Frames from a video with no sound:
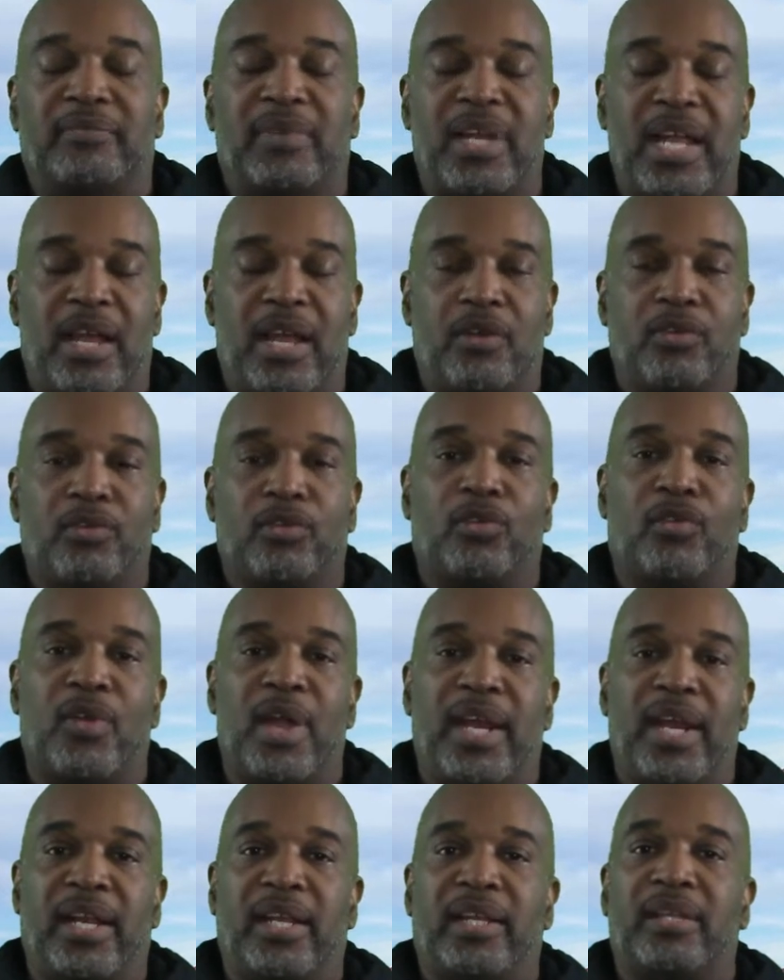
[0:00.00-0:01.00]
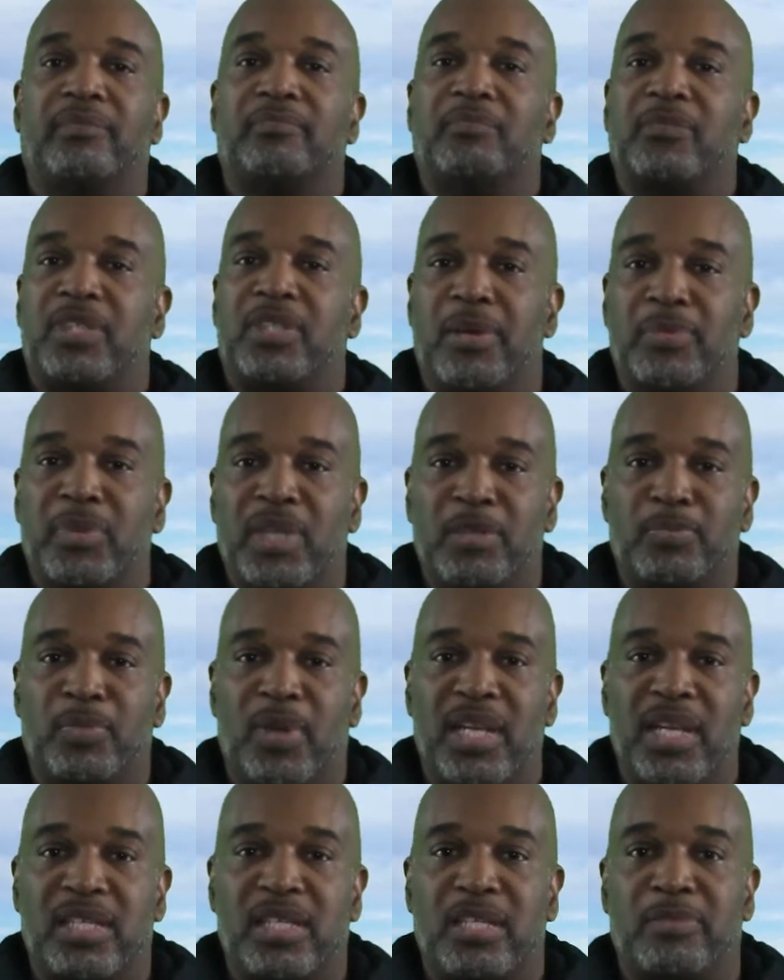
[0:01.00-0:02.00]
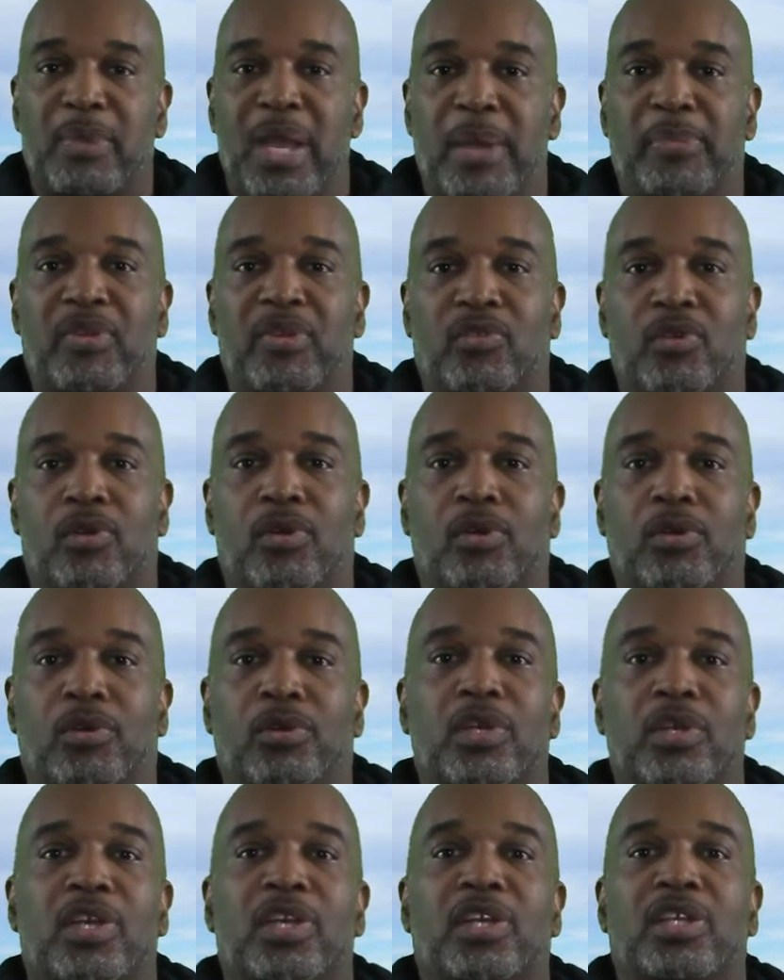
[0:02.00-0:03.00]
Now, granted, some of these places may be rural,